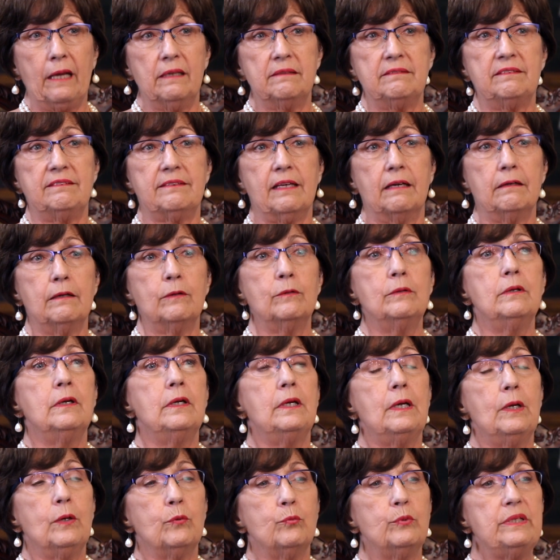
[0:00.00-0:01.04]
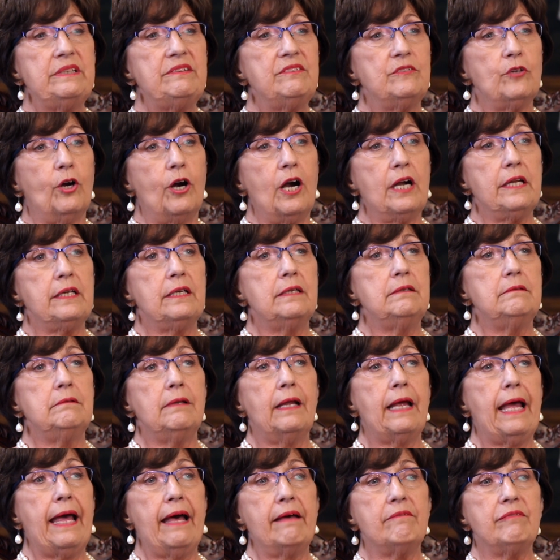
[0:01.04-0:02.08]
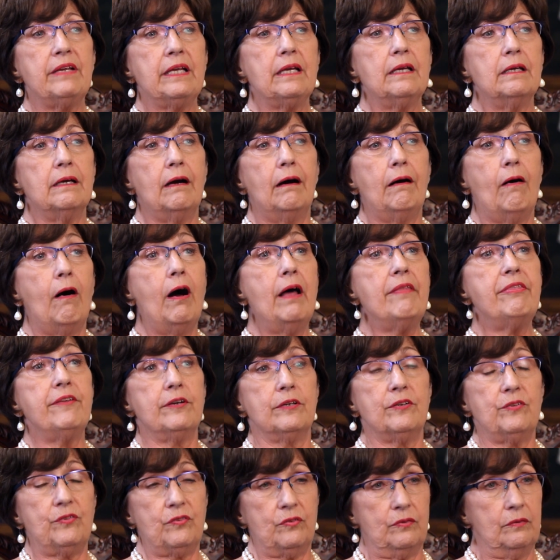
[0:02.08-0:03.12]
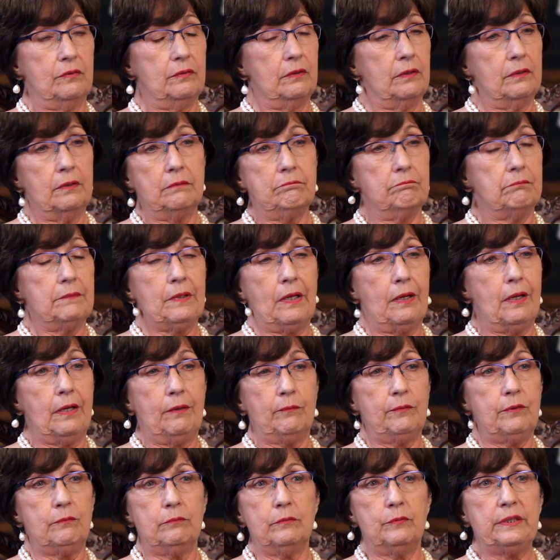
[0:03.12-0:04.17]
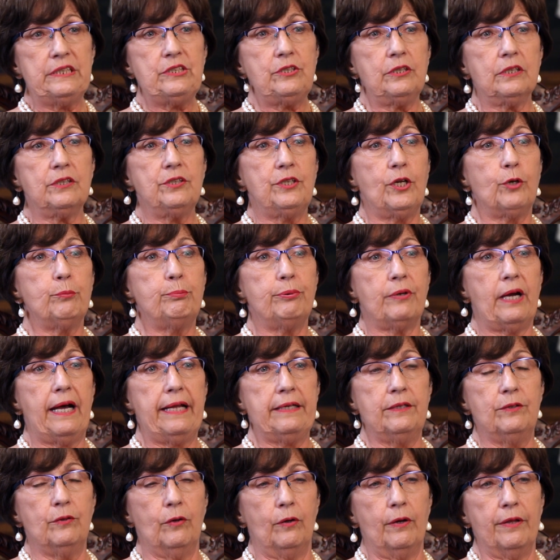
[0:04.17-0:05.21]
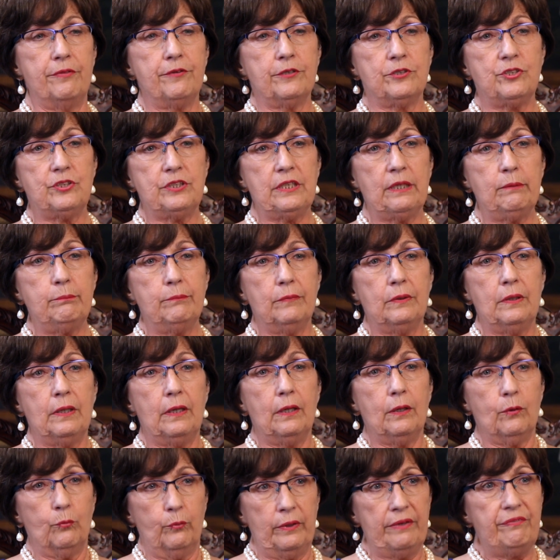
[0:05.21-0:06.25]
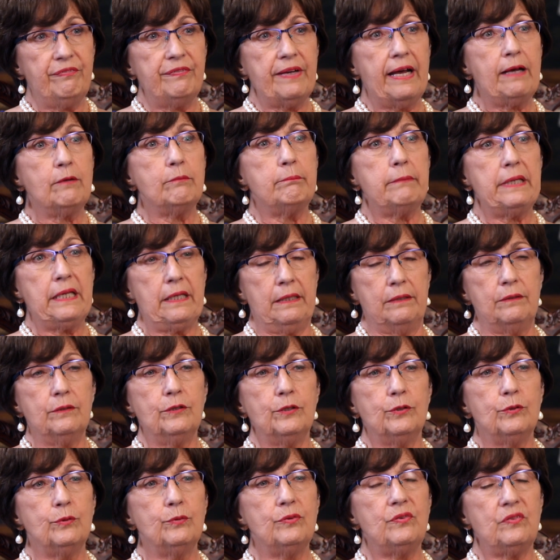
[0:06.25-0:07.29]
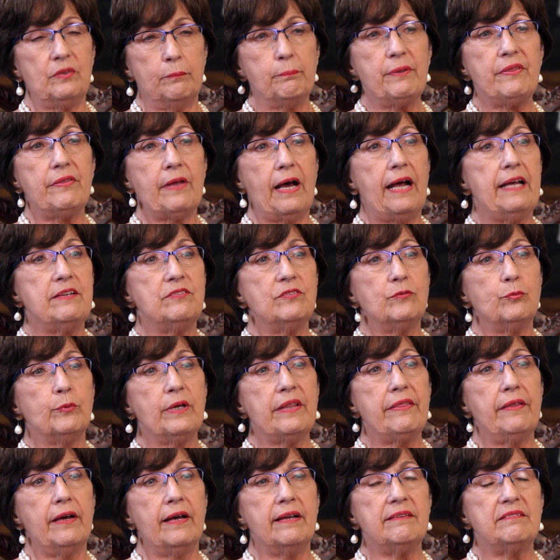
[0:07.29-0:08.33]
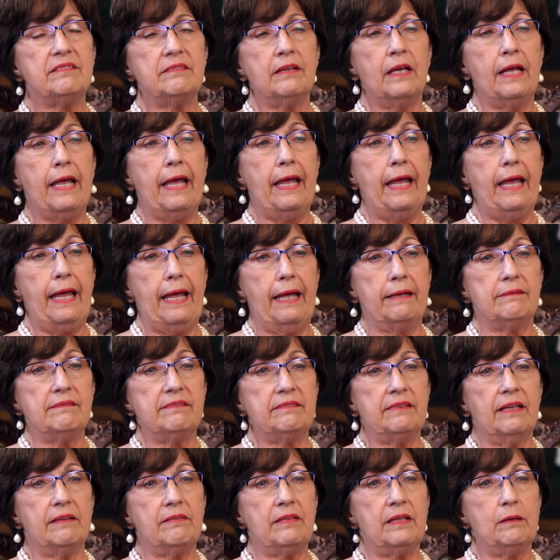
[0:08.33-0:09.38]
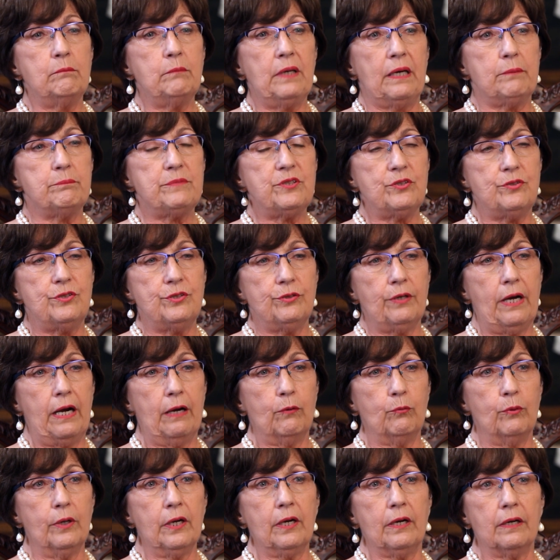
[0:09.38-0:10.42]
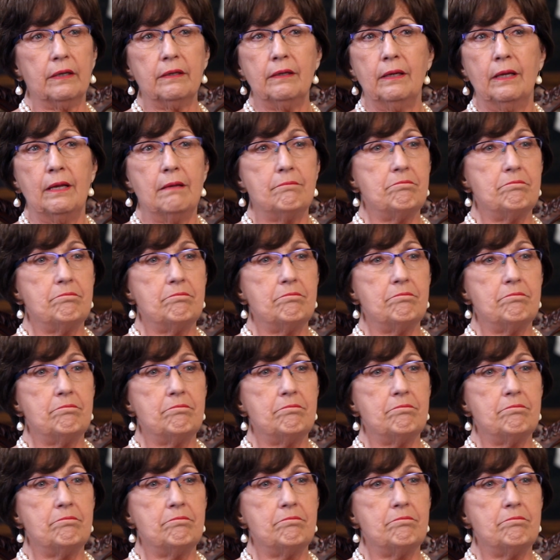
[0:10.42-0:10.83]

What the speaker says: So we started having authors. We took no pride in authorship. We found men who sympathized with us and sent them up to do our work.